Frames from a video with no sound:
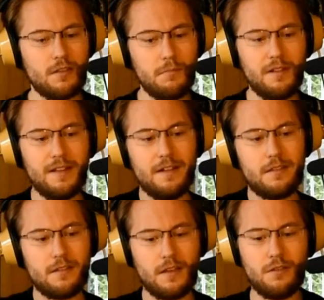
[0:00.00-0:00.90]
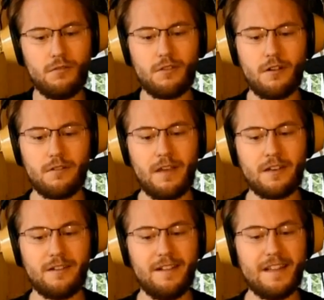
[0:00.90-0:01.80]
of the lenses I used are
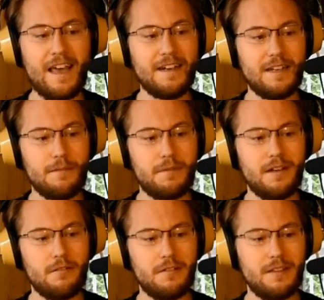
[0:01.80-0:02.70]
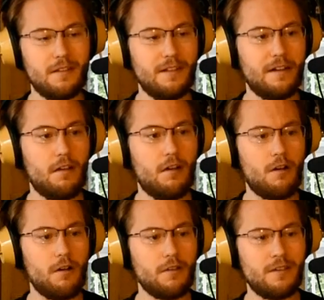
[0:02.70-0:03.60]
actually lined up here in this little
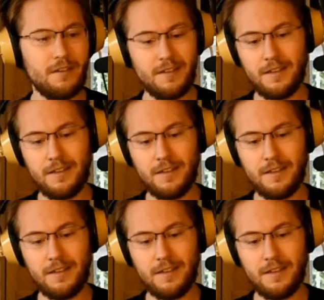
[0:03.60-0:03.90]
arc.